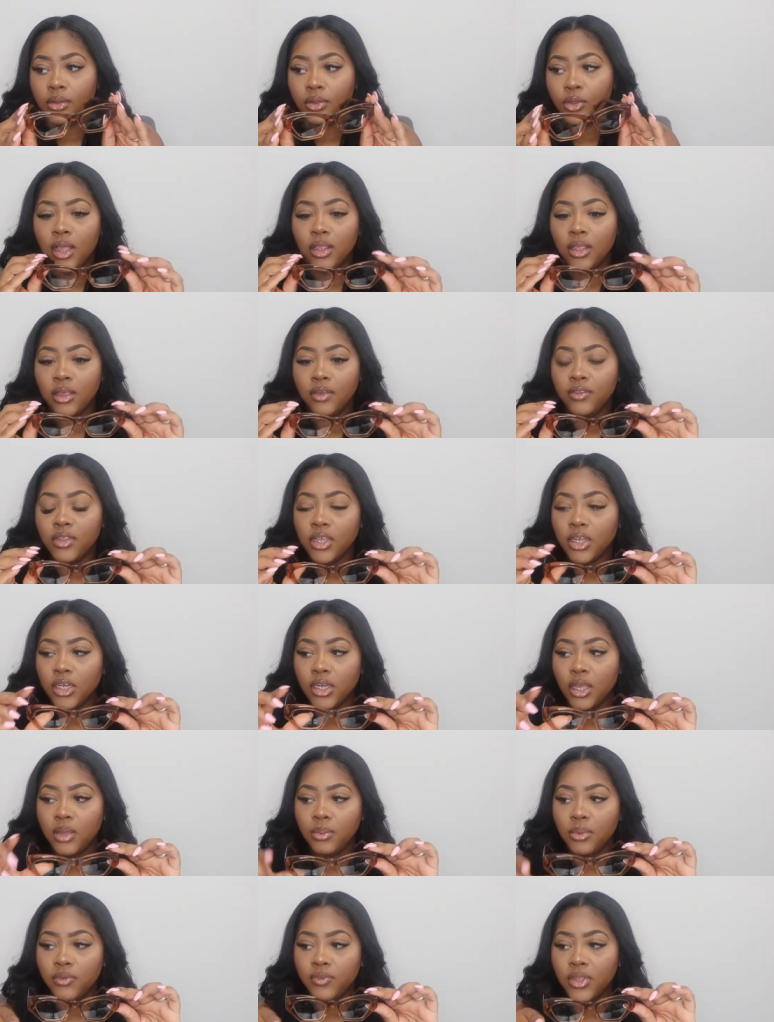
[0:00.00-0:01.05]
I love the
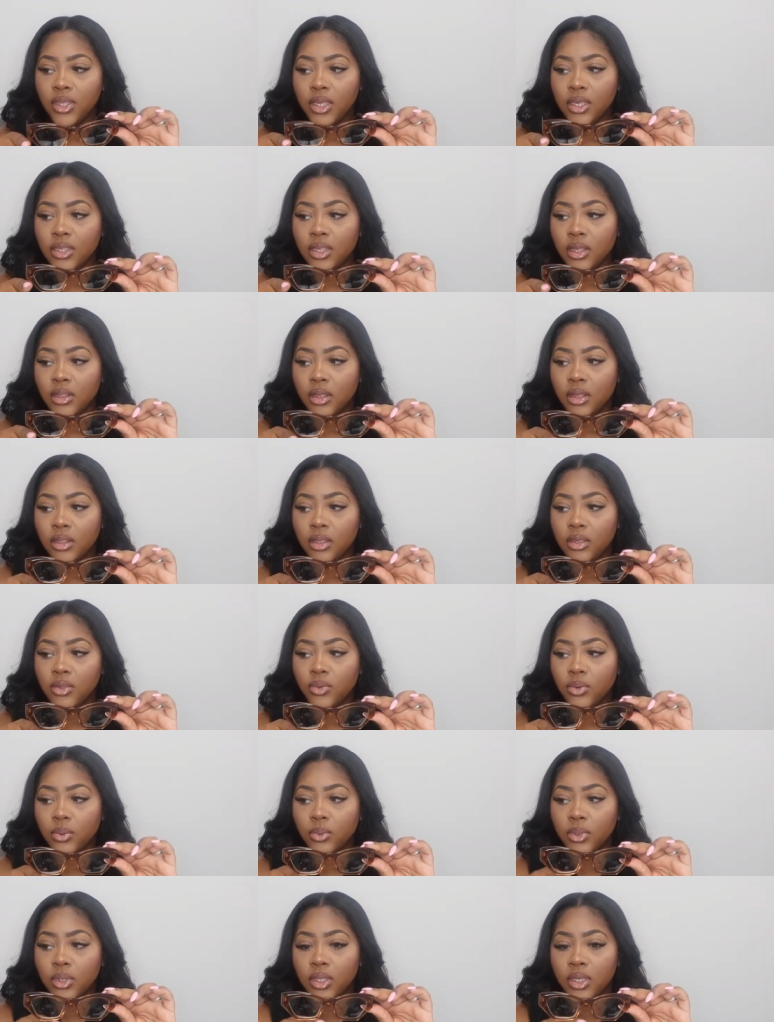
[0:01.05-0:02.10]
shape of these. I thought these
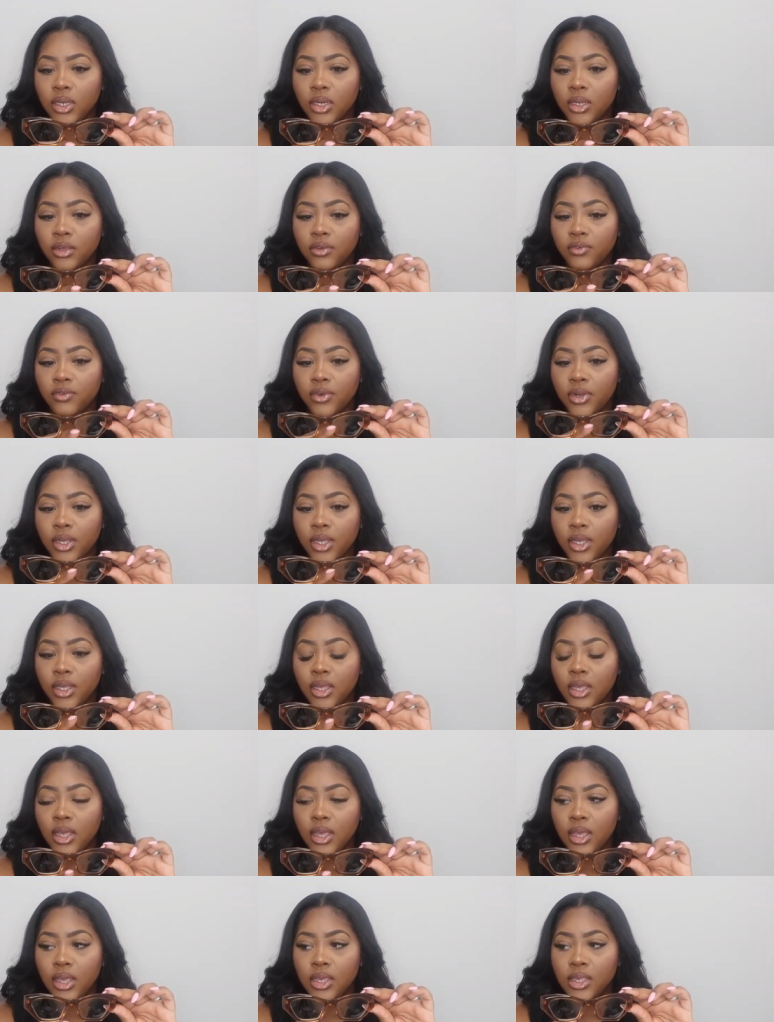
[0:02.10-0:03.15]
were really different.
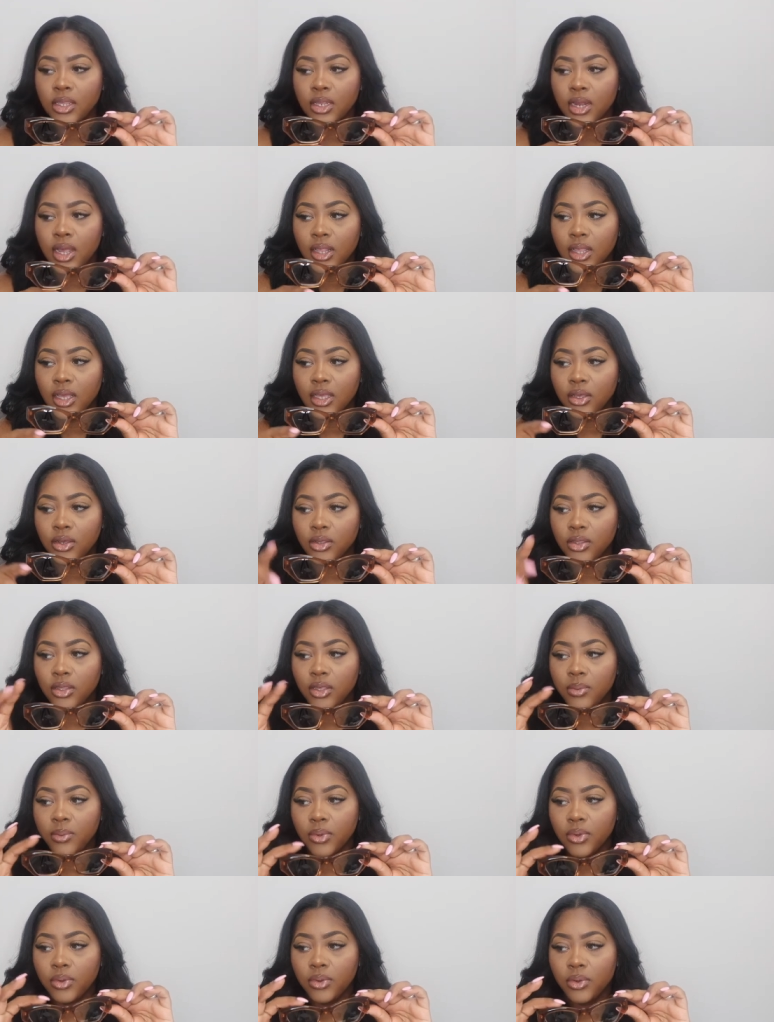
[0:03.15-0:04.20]
It's not like your
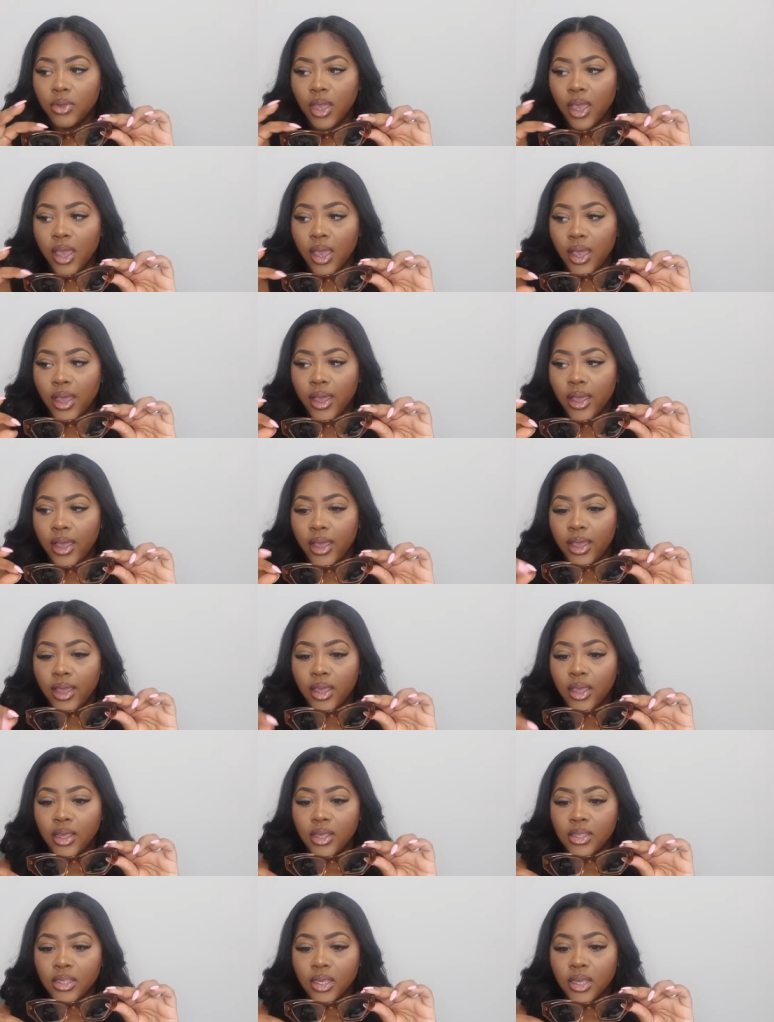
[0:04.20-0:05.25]
typical cat eye
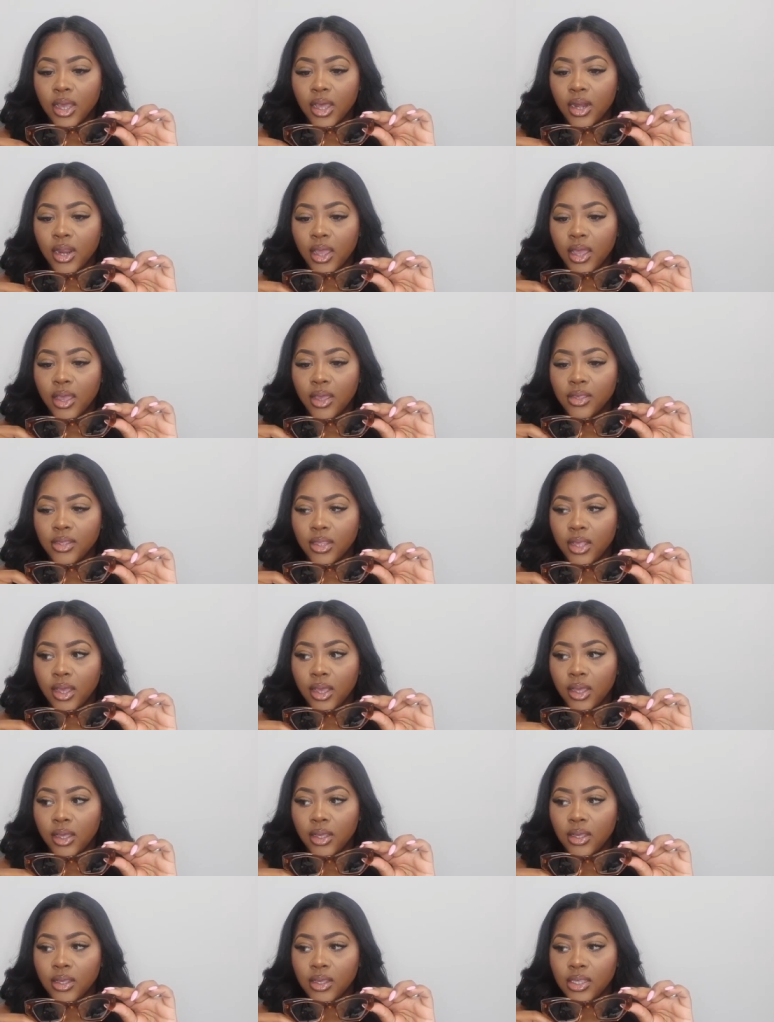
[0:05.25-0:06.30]
because it kind of has
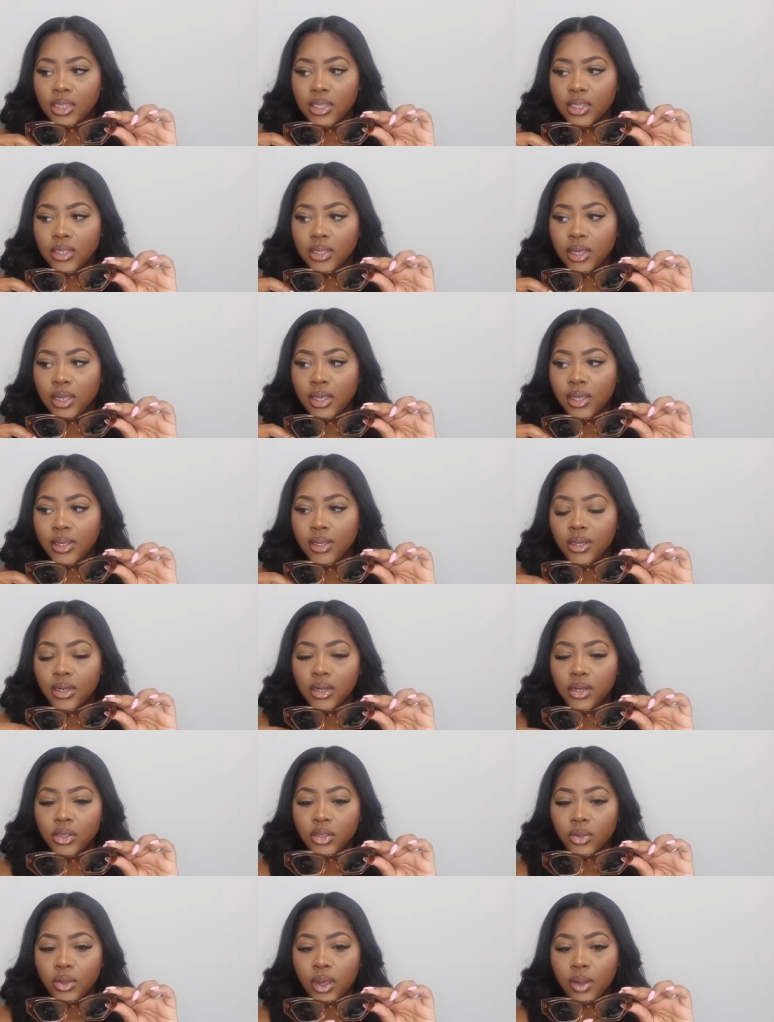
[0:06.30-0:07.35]
like a slant here.
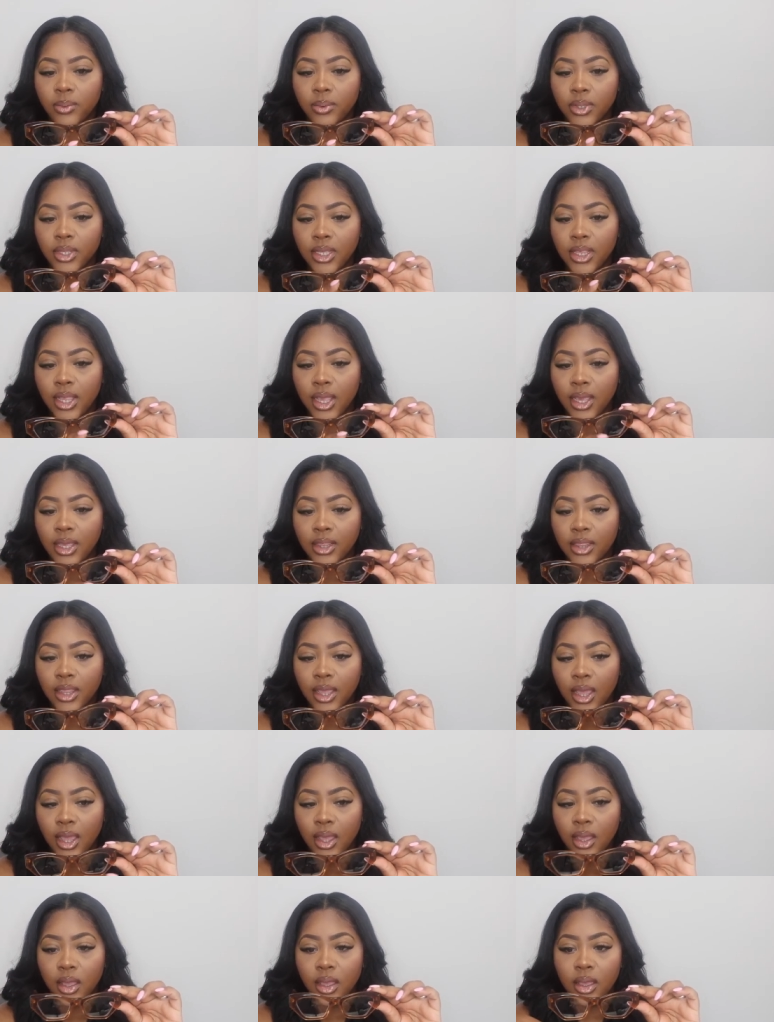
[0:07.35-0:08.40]
So I really like
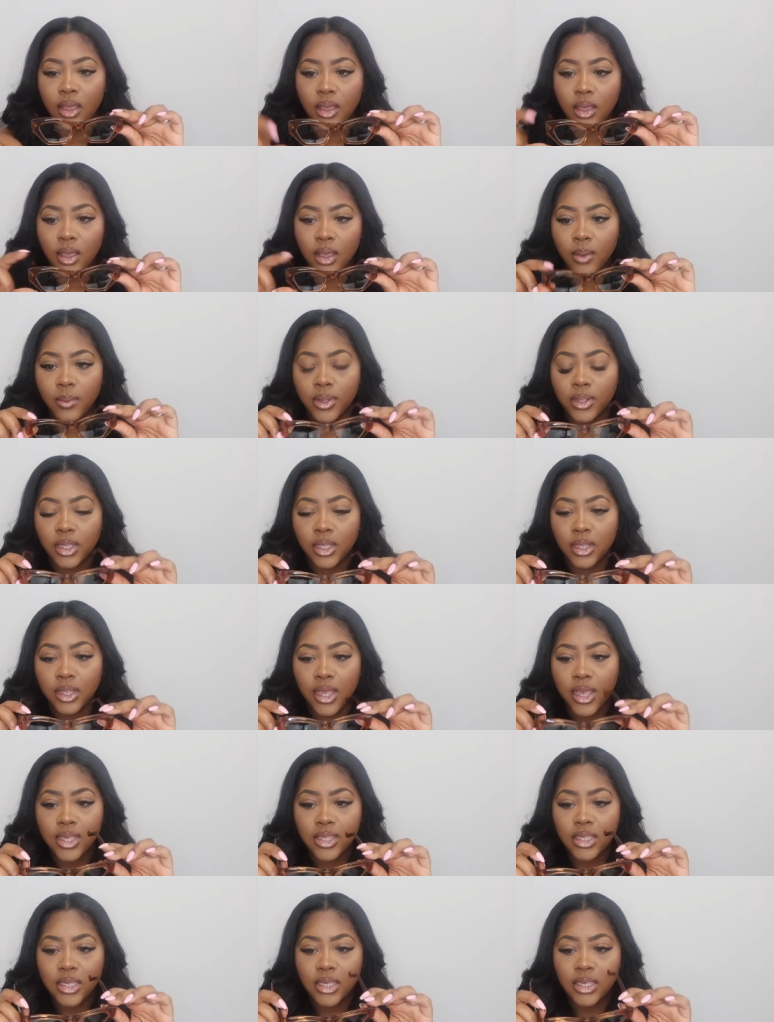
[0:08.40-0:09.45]
that about the
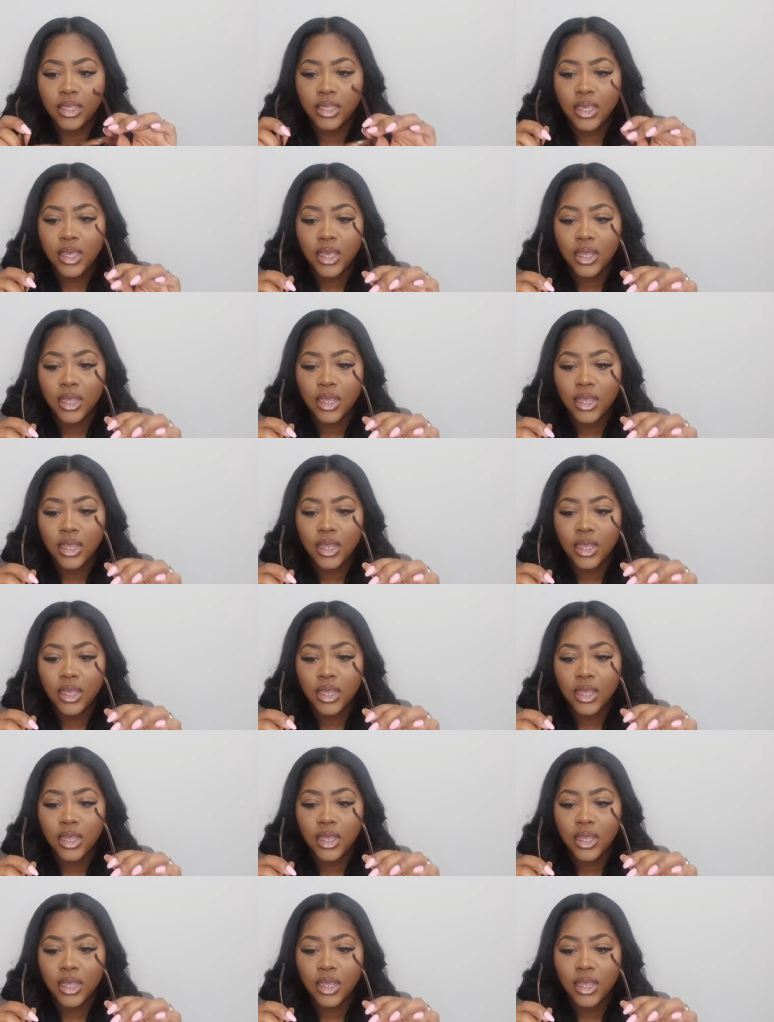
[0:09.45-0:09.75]
glasses.